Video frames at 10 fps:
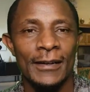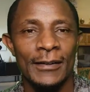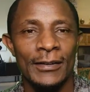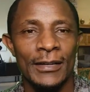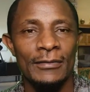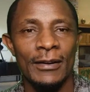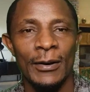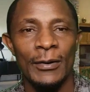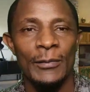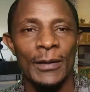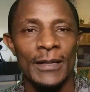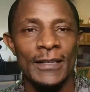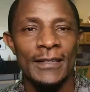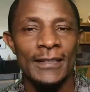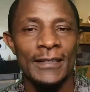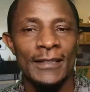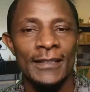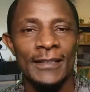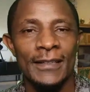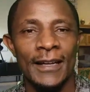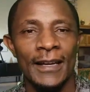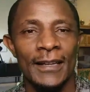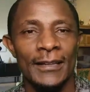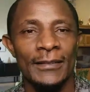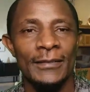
give a comment. Thank you.